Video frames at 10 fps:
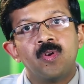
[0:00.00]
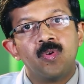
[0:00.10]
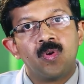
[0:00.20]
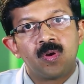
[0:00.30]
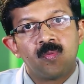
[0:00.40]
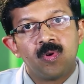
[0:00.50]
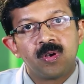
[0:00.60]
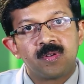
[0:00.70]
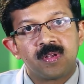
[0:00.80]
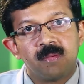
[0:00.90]
Do not
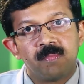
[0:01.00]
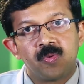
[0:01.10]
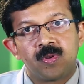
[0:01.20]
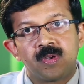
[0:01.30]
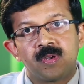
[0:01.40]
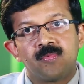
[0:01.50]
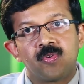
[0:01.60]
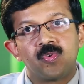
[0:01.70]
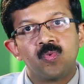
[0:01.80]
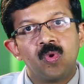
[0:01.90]
work on the computer
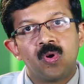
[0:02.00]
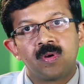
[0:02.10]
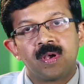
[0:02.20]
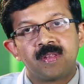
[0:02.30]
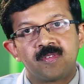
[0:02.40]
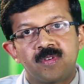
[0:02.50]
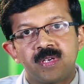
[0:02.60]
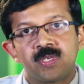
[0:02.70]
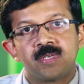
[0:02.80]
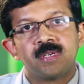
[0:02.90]
for too long at a
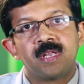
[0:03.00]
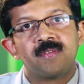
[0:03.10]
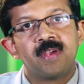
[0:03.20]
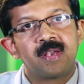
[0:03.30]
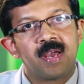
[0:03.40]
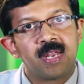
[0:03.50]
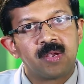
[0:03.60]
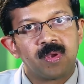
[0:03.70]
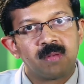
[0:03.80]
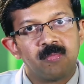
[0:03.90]
stretch and take
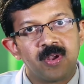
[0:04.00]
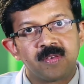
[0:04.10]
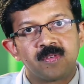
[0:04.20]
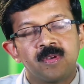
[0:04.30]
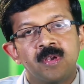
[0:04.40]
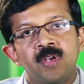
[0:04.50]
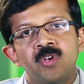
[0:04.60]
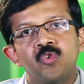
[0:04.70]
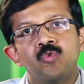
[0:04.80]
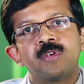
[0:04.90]
adequate breaks.
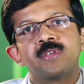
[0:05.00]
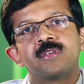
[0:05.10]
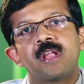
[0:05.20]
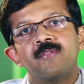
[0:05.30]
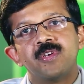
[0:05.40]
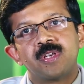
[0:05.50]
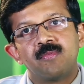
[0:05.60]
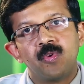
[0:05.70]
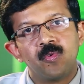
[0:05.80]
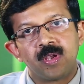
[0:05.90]
Too much
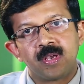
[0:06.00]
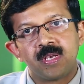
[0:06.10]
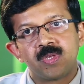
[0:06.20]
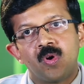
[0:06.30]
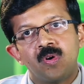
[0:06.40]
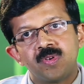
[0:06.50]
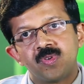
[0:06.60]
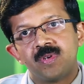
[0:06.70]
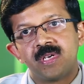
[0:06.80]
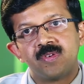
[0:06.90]
television viewing is
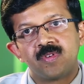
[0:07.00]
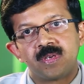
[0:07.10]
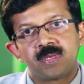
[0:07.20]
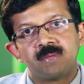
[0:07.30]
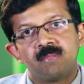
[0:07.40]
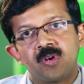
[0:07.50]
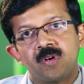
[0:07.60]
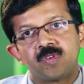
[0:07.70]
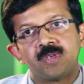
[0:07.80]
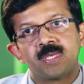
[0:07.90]
also dangerous
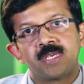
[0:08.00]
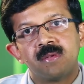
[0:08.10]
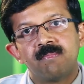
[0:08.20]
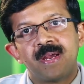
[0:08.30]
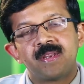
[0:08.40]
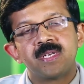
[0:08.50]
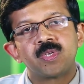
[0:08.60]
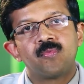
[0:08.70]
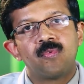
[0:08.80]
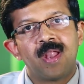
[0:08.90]
because certain
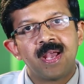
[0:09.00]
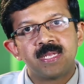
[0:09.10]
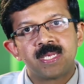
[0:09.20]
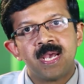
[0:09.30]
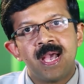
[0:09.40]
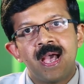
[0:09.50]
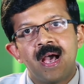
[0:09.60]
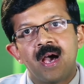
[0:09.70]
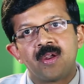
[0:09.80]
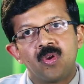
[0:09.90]
patterns of lights
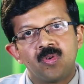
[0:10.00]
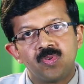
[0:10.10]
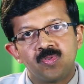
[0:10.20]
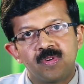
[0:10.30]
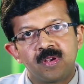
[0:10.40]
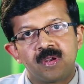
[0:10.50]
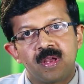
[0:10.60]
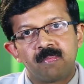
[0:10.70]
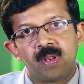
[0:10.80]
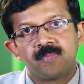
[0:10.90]
are known to trigger
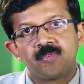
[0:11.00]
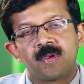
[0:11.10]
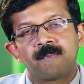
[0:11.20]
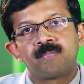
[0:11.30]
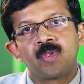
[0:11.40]
epilepsy.